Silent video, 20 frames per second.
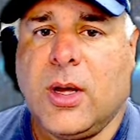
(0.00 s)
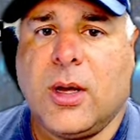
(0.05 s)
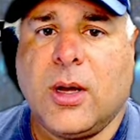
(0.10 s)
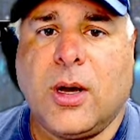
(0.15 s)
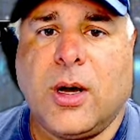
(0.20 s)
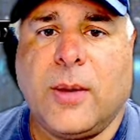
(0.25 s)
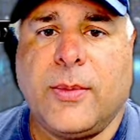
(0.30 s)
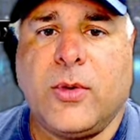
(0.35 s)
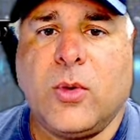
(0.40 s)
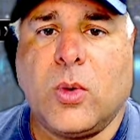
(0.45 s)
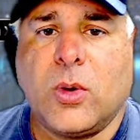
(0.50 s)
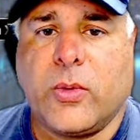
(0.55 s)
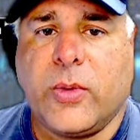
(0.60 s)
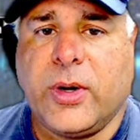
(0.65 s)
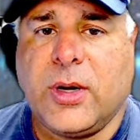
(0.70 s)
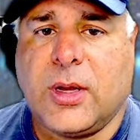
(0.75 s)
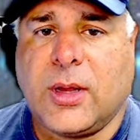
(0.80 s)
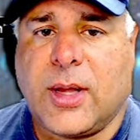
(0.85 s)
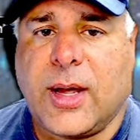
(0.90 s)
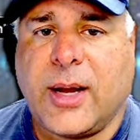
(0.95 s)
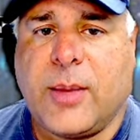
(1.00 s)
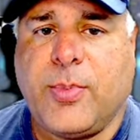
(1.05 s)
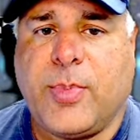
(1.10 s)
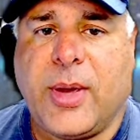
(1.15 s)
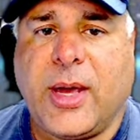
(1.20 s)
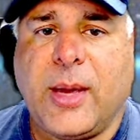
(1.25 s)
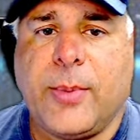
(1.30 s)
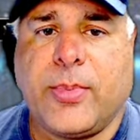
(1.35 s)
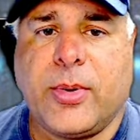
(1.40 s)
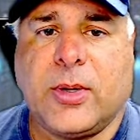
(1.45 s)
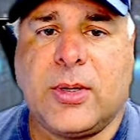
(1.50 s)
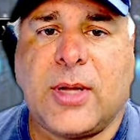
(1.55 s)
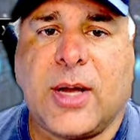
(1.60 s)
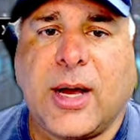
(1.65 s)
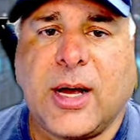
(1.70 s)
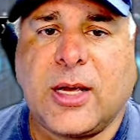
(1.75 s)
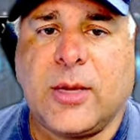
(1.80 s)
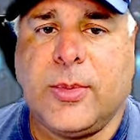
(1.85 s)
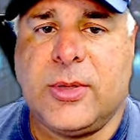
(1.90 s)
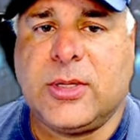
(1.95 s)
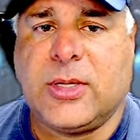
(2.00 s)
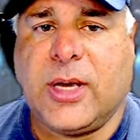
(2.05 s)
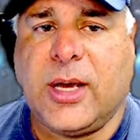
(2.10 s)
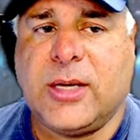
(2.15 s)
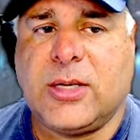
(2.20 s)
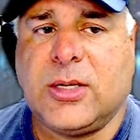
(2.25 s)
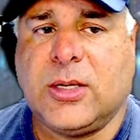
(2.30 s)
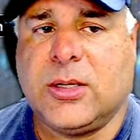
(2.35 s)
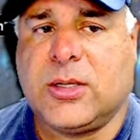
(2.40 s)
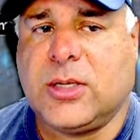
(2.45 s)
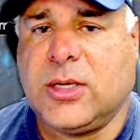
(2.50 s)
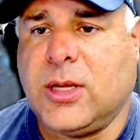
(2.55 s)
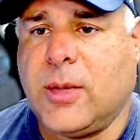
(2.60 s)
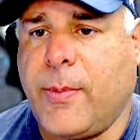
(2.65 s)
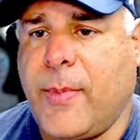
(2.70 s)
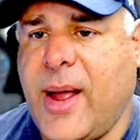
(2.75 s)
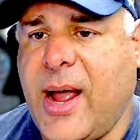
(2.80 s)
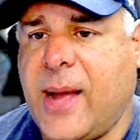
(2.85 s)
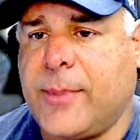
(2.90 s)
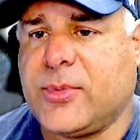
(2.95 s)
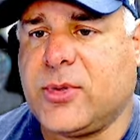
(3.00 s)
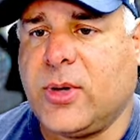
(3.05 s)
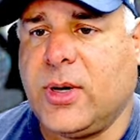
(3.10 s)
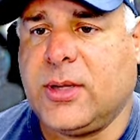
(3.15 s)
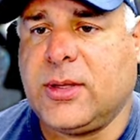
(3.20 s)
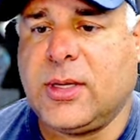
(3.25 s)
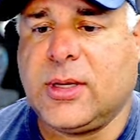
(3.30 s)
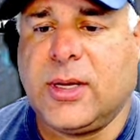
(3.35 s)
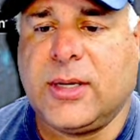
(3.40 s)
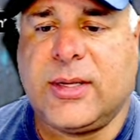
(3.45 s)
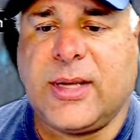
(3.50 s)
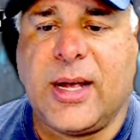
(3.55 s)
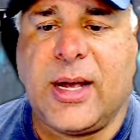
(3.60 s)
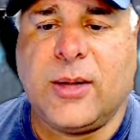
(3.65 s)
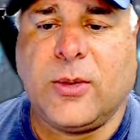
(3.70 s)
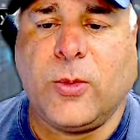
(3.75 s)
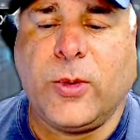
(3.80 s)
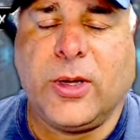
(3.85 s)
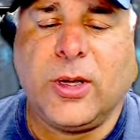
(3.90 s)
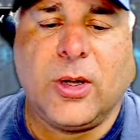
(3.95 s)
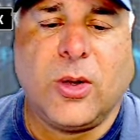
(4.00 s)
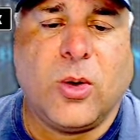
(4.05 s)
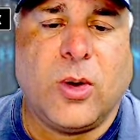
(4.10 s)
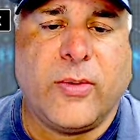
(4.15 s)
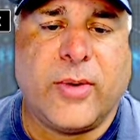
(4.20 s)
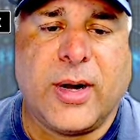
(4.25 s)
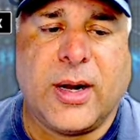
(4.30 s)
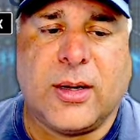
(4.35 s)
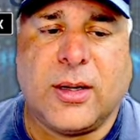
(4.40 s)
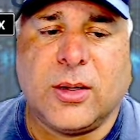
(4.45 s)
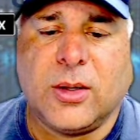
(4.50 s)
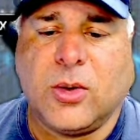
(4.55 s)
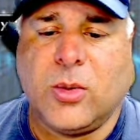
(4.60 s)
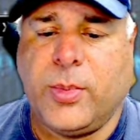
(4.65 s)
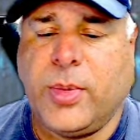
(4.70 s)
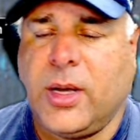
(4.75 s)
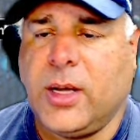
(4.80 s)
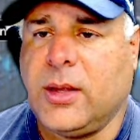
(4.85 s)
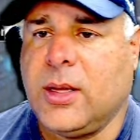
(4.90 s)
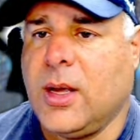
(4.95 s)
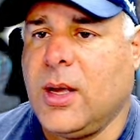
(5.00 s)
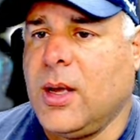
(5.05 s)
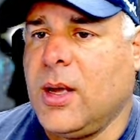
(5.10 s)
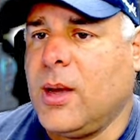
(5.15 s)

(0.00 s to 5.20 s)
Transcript: You want to read the light paper, documentation, see the maps or anything like that, we can go over that in a little bit.